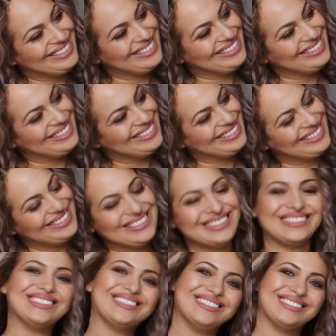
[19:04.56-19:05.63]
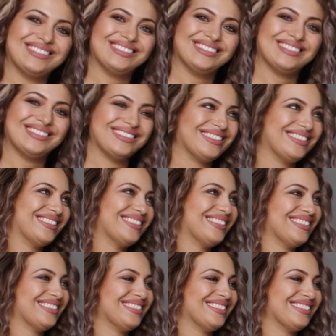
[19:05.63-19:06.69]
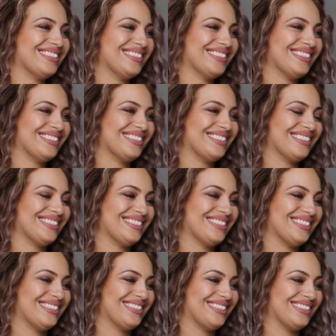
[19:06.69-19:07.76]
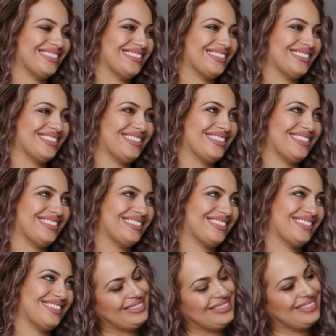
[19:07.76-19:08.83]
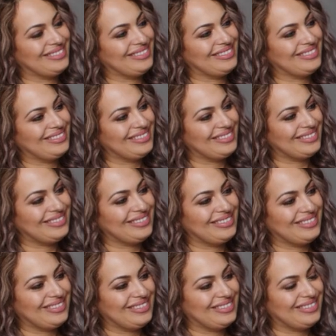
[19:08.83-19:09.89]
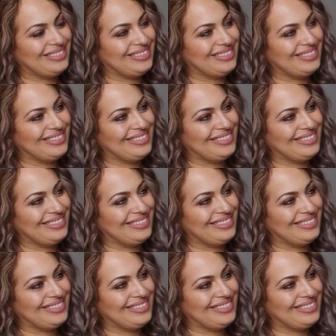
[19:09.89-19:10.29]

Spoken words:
This person isn't speaking.